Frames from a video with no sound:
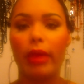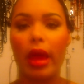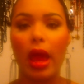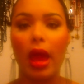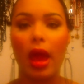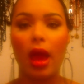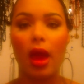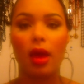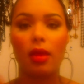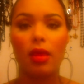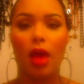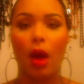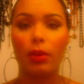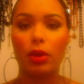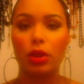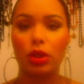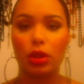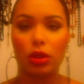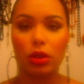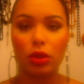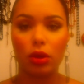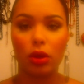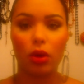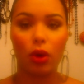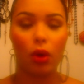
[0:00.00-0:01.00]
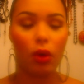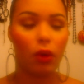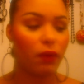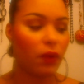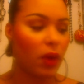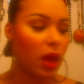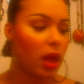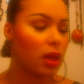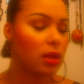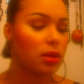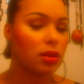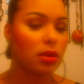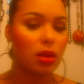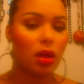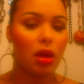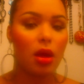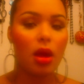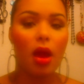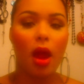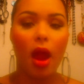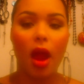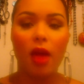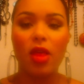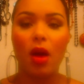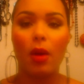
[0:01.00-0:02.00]
and I would just do the whole face.
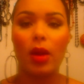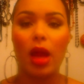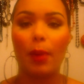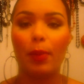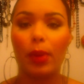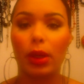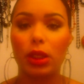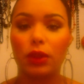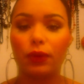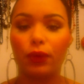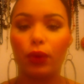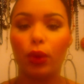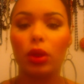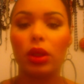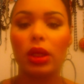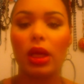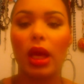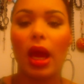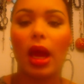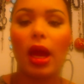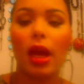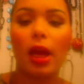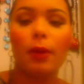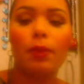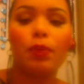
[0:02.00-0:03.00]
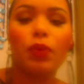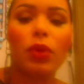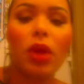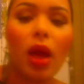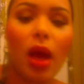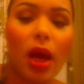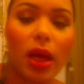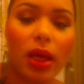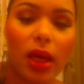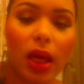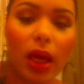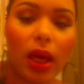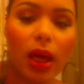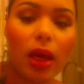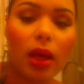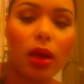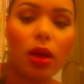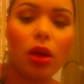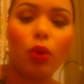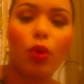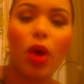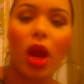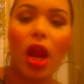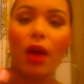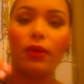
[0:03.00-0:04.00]
And that would help exfoliate.
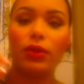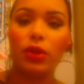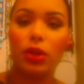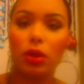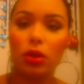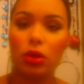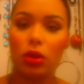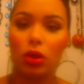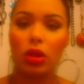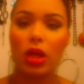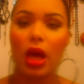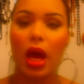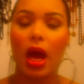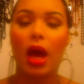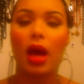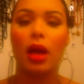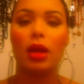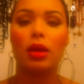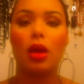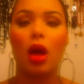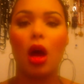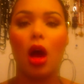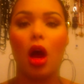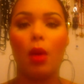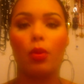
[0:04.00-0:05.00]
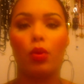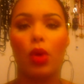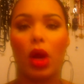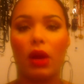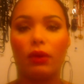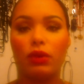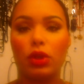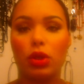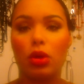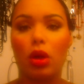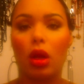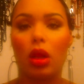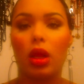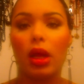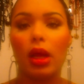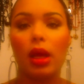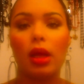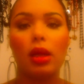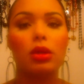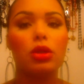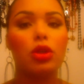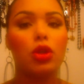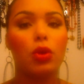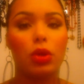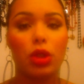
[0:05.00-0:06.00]
Again, right after you do that, right after you
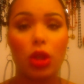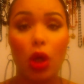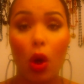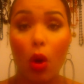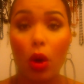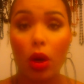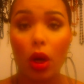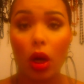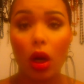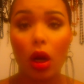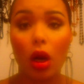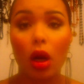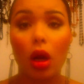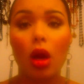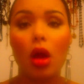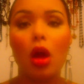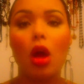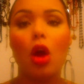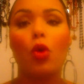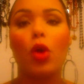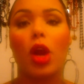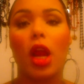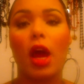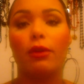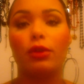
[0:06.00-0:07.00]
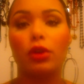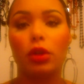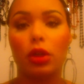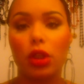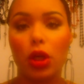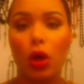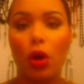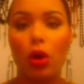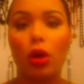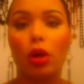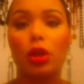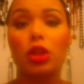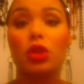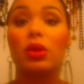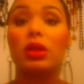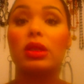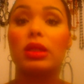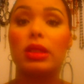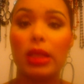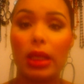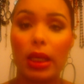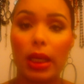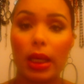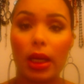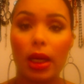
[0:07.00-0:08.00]
cleanse, do a toner. Right after a toner, do a
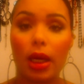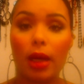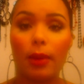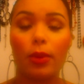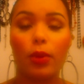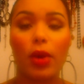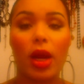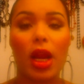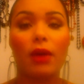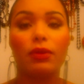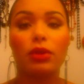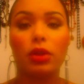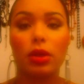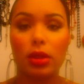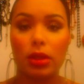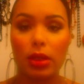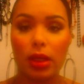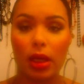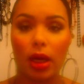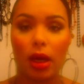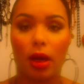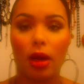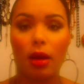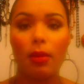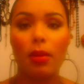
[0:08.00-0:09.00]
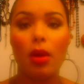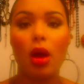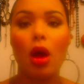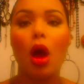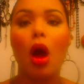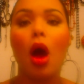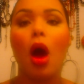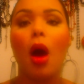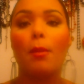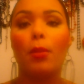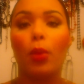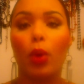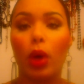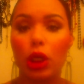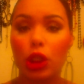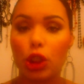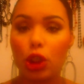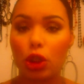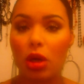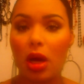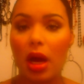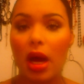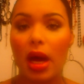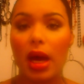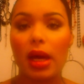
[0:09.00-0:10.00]
serum. Right after your serum,
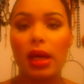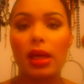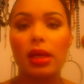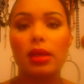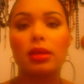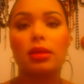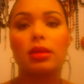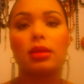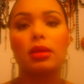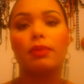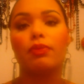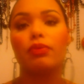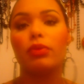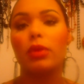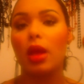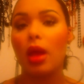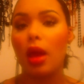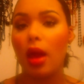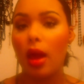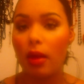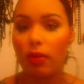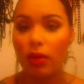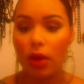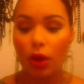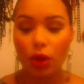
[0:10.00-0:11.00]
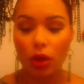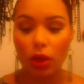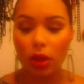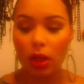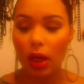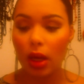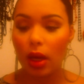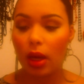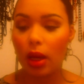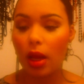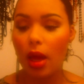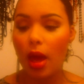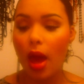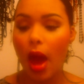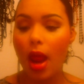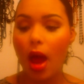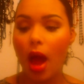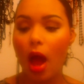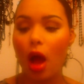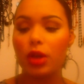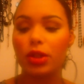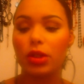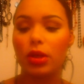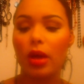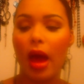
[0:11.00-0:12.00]
moisturize, and then you're good. And
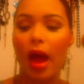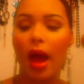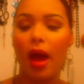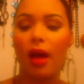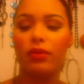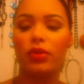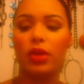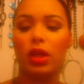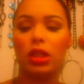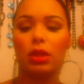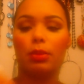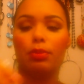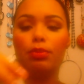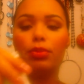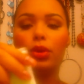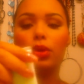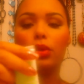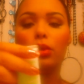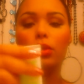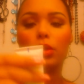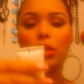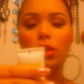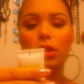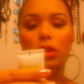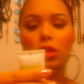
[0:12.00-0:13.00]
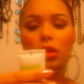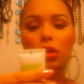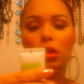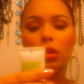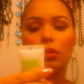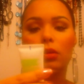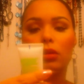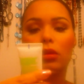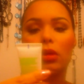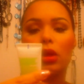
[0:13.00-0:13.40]
I also have this Boots